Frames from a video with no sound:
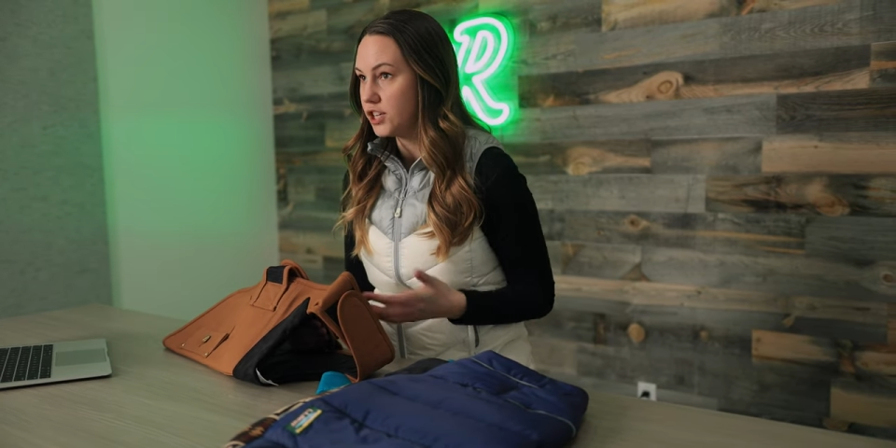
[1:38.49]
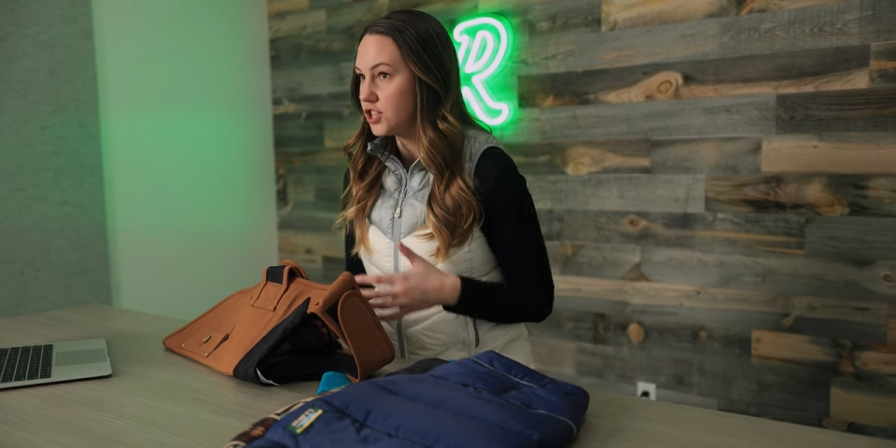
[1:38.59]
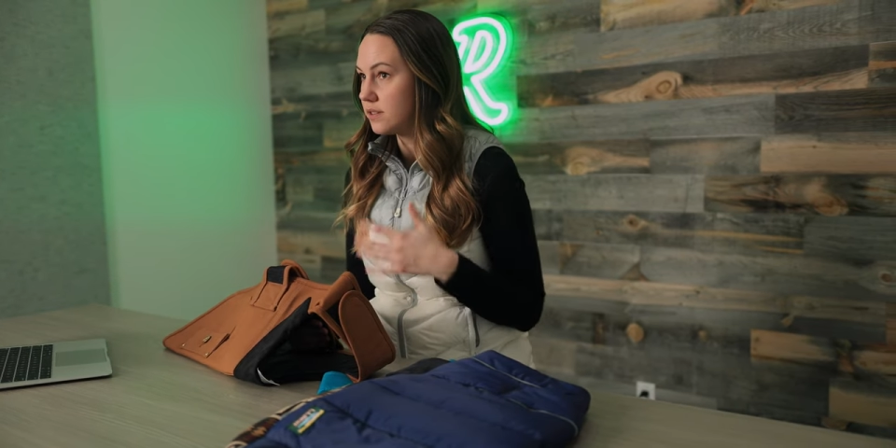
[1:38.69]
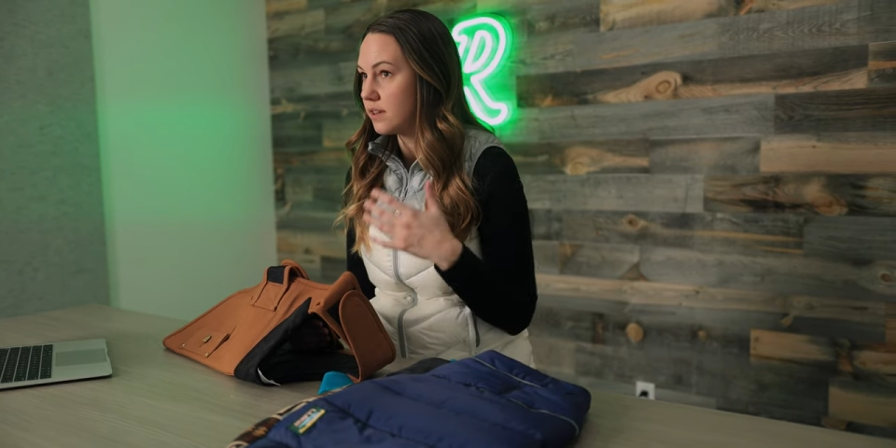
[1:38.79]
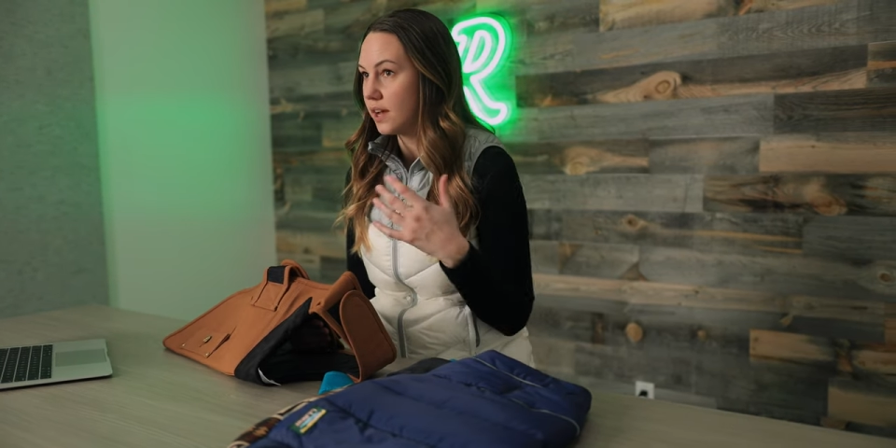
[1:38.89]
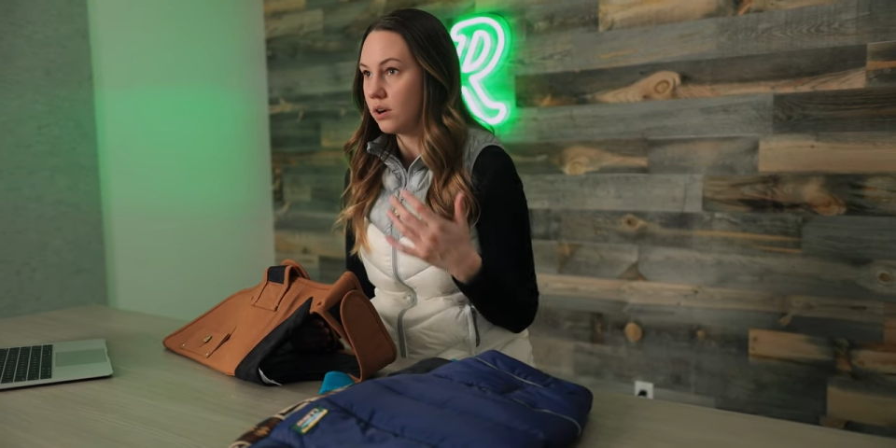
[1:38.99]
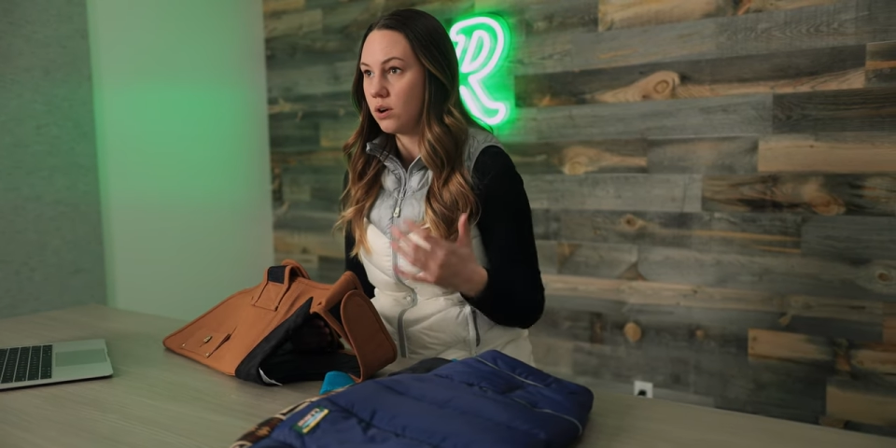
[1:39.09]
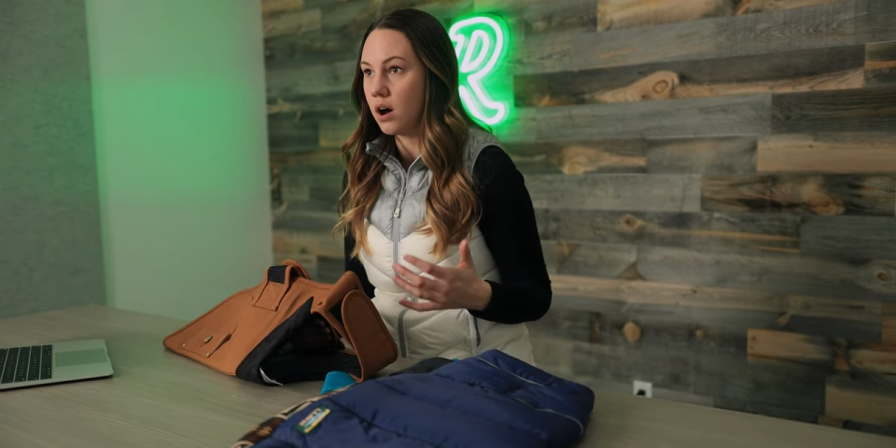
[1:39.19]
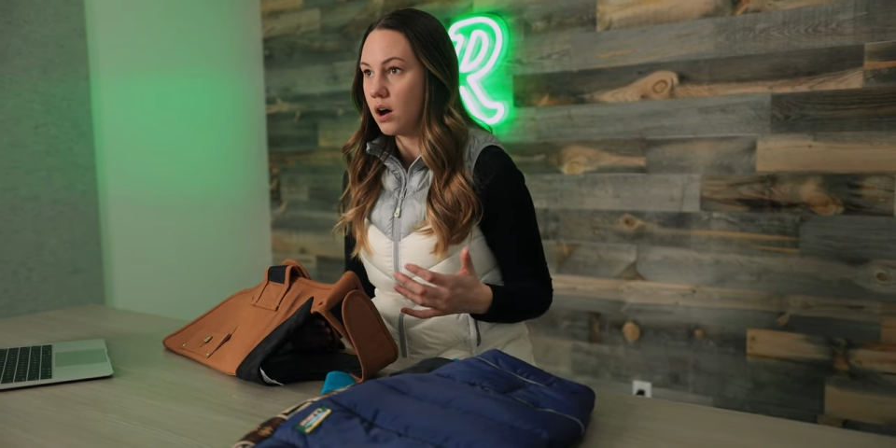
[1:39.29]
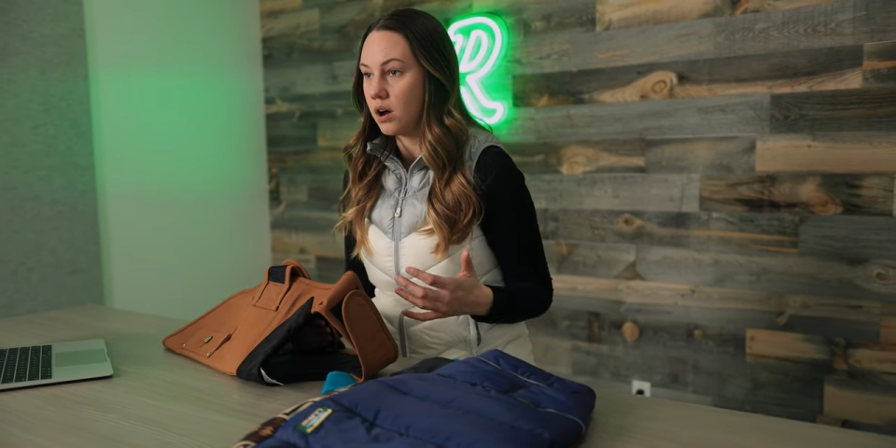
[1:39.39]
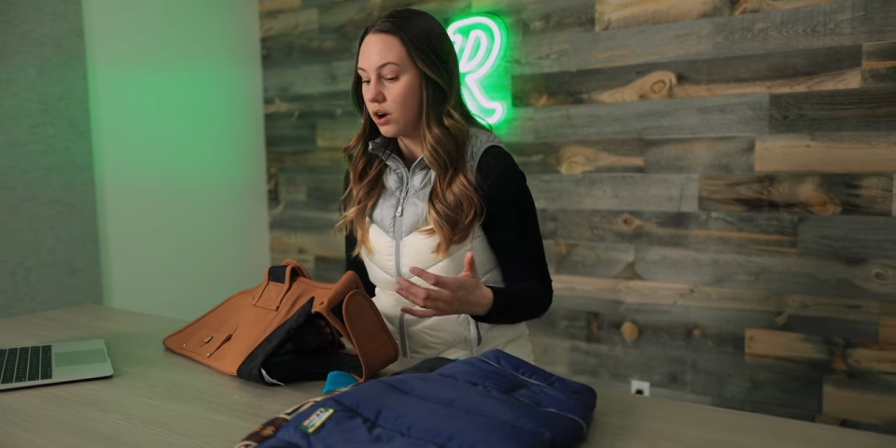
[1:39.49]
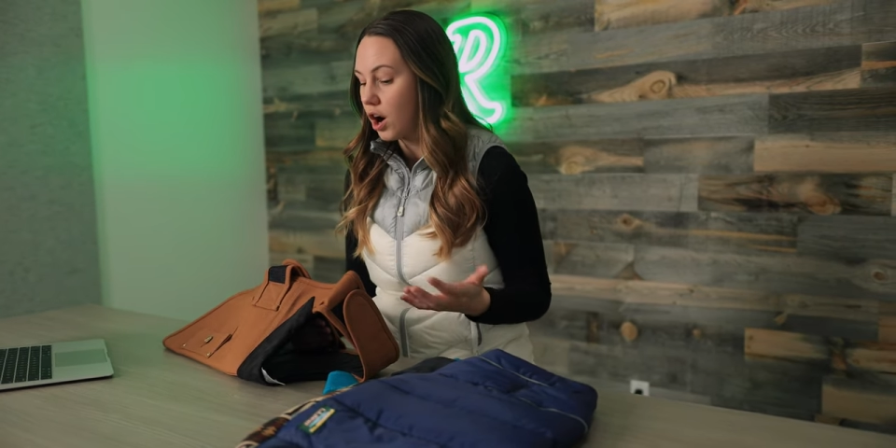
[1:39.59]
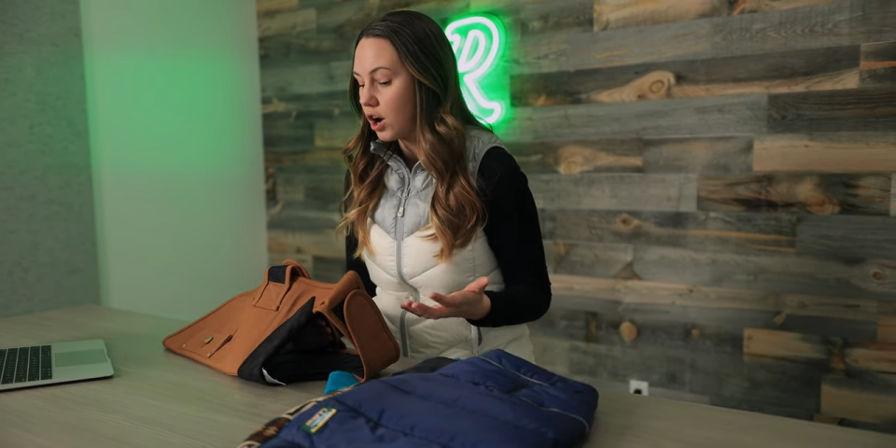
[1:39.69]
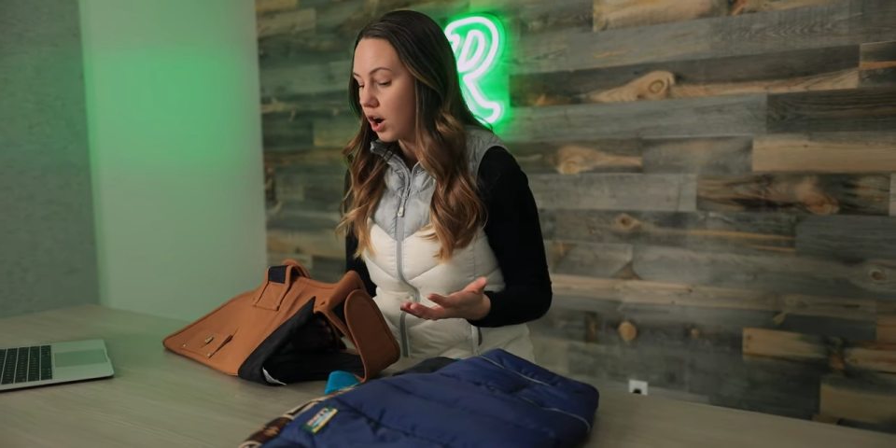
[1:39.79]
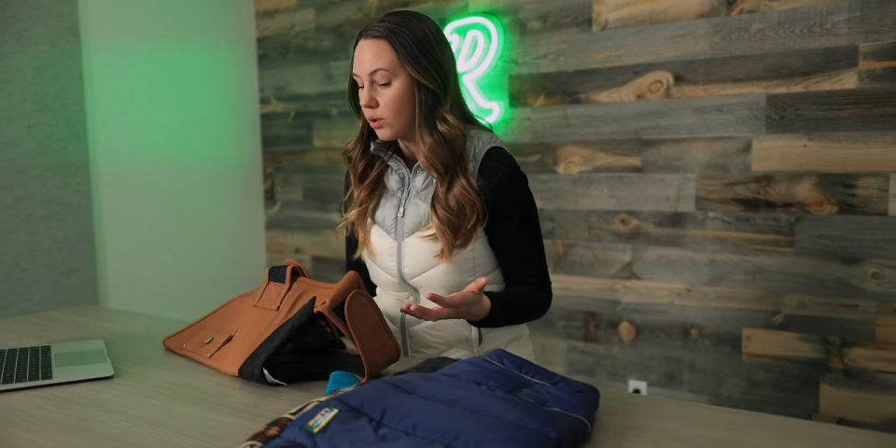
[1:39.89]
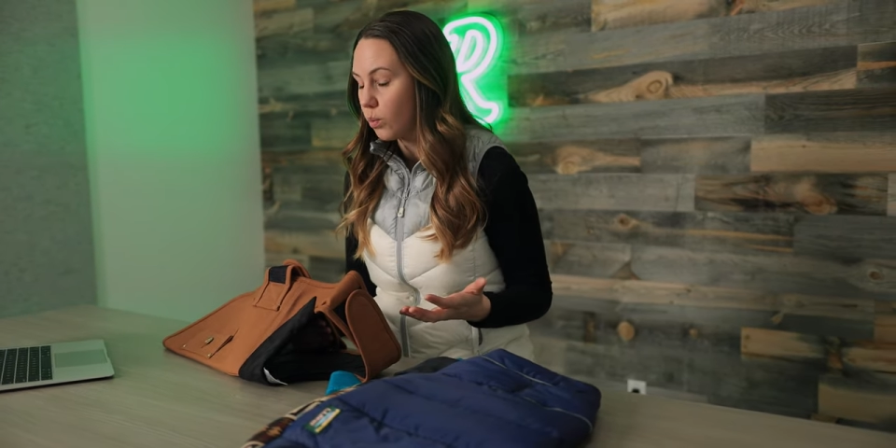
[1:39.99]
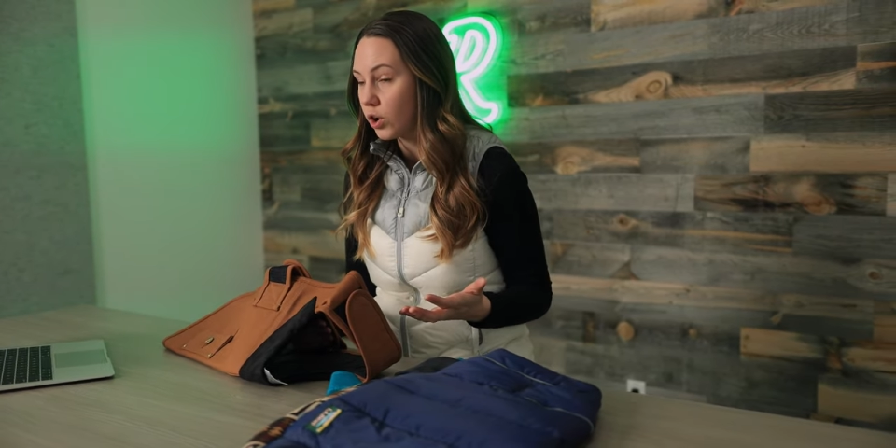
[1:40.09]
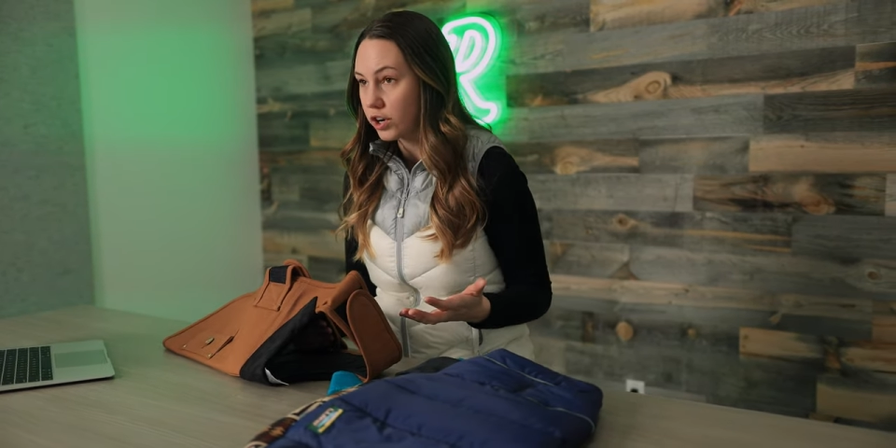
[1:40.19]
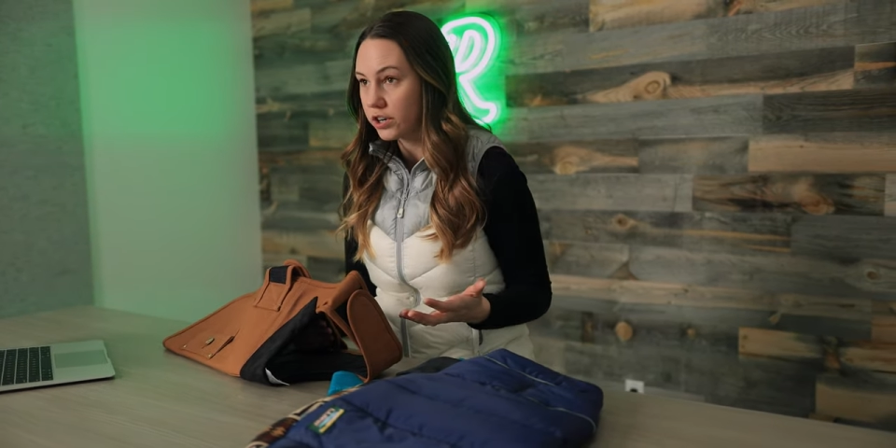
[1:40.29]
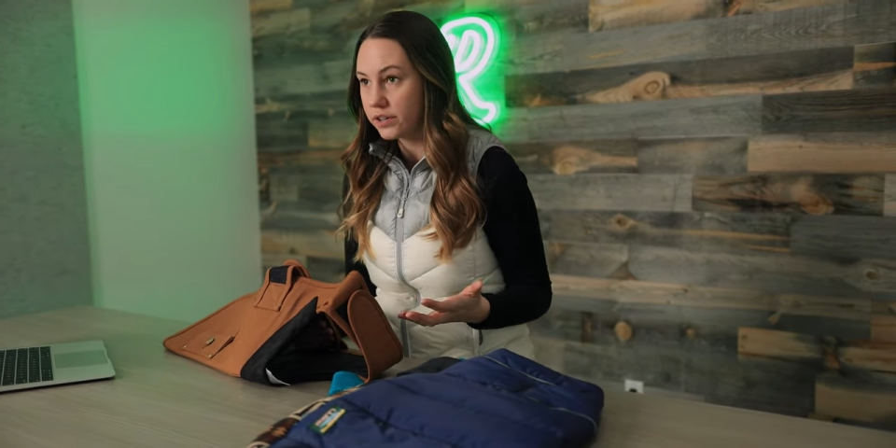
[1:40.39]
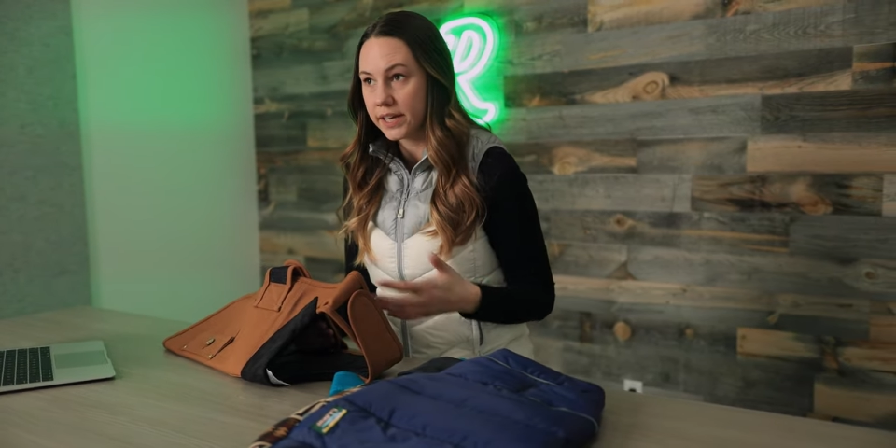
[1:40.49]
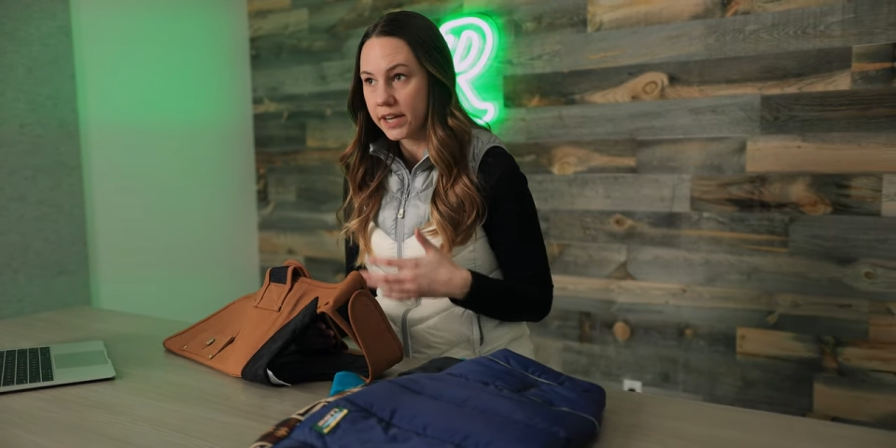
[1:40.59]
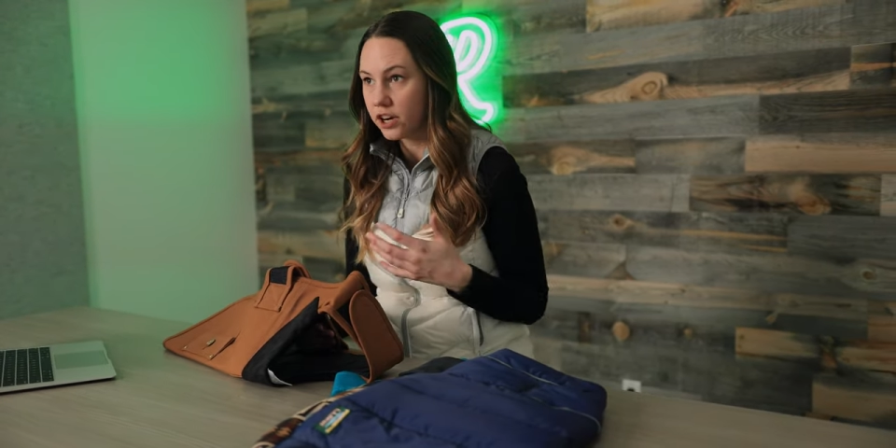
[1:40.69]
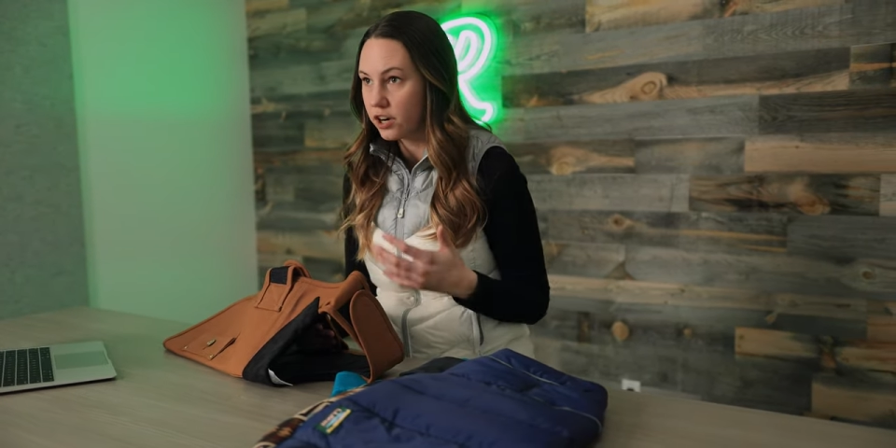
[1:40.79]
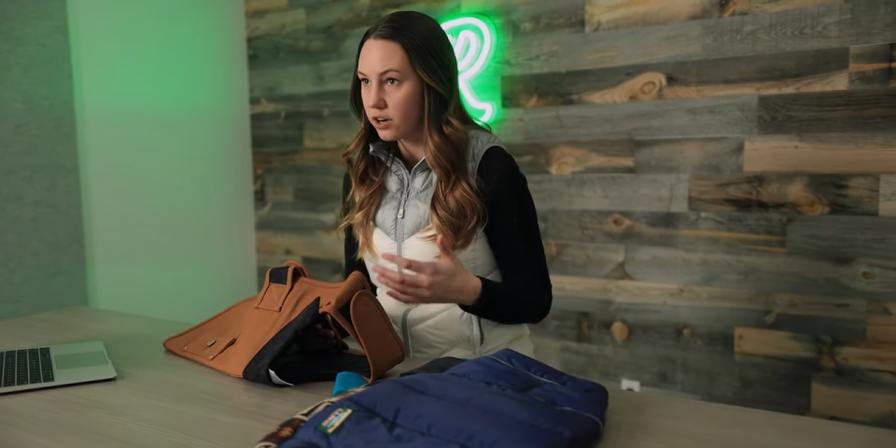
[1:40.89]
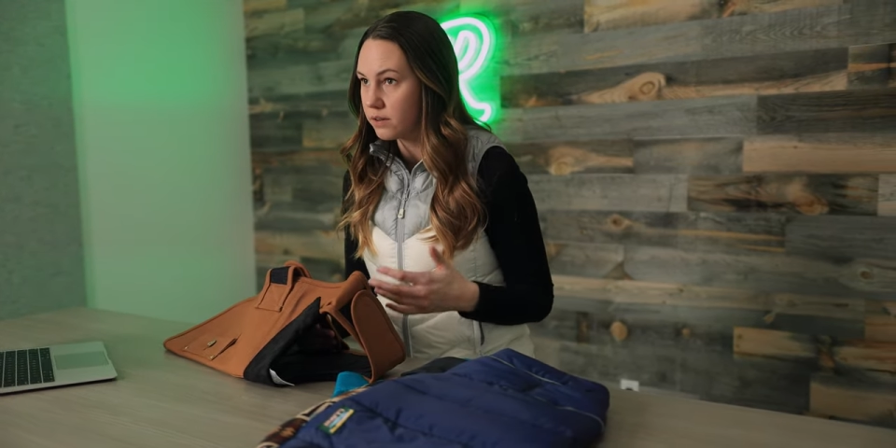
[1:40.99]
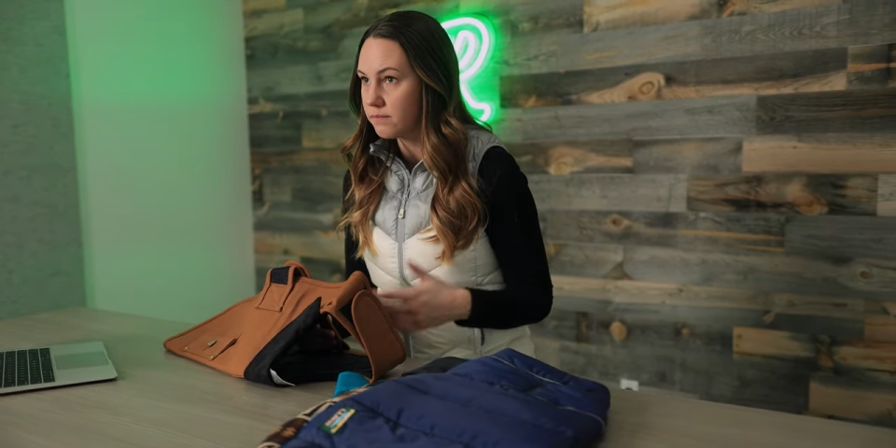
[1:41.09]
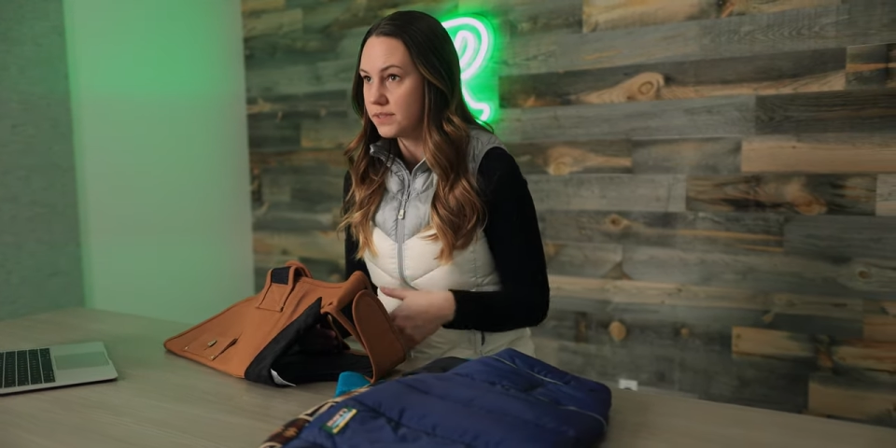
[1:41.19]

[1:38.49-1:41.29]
just like Carhartt work gear.